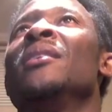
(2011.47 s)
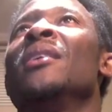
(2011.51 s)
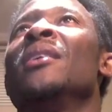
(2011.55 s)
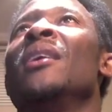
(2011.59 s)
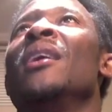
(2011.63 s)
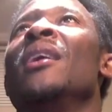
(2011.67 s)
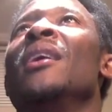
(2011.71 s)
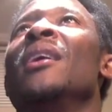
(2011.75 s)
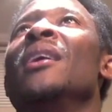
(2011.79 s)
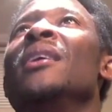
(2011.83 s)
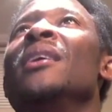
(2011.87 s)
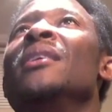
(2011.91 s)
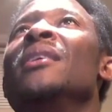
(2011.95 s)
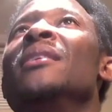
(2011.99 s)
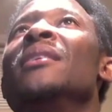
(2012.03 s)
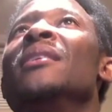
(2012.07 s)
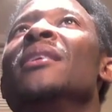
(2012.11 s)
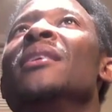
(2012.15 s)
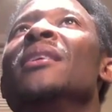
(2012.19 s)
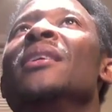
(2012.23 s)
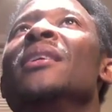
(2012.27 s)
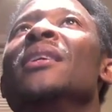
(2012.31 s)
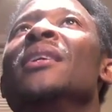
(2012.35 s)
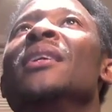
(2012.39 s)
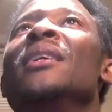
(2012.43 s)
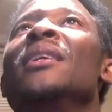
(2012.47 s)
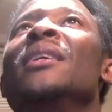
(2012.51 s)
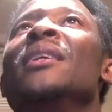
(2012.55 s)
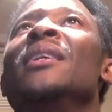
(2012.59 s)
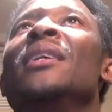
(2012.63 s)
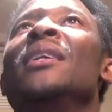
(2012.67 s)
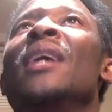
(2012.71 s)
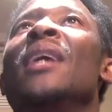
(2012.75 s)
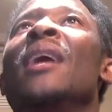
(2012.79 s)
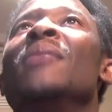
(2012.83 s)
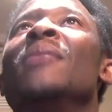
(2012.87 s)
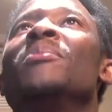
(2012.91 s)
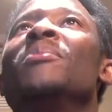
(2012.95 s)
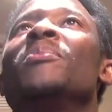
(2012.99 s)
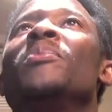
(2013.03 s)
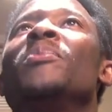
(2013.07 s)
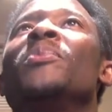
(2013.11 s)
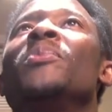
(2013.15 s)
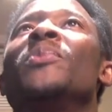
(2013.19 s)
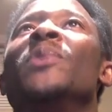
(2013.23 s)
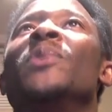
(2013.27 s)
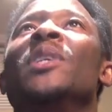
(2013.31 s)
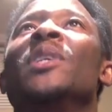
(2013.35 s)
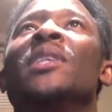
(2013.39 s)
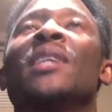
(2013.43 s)
And yeah,
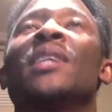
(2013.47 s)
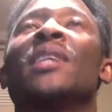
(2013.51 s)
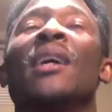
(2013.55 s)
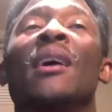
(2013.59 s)
these are